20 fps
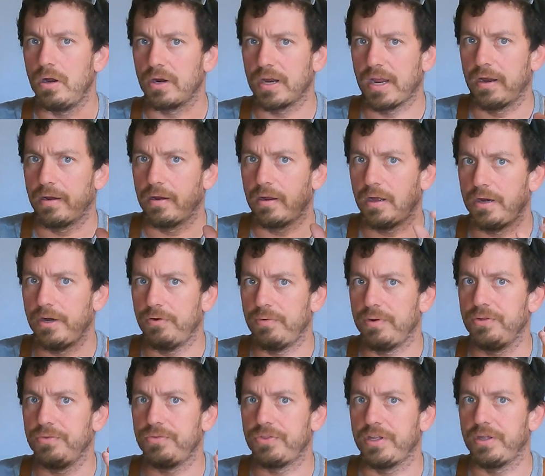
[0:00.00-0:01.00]
Okay, I
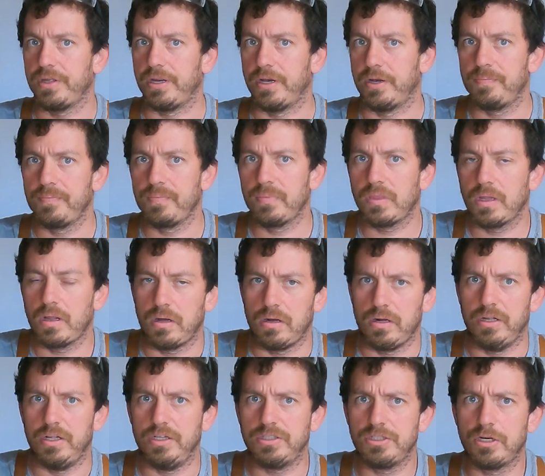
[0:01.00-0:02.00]
know what you're thinking.
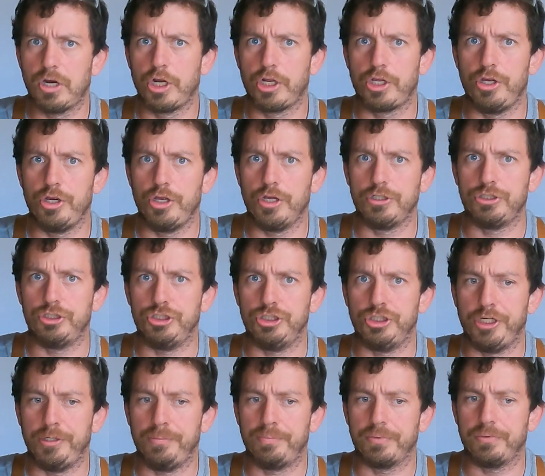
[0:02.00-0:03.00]
Isn't IKEA
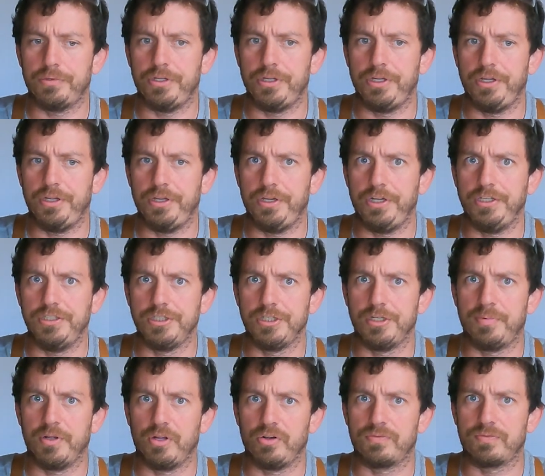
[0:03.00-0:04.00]
cheap,
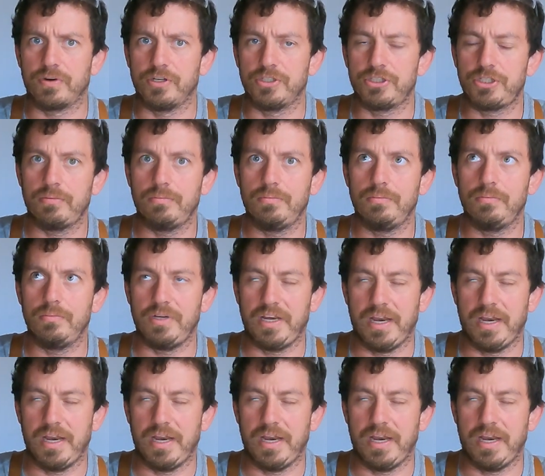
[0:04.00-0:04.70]
easy to build furniture?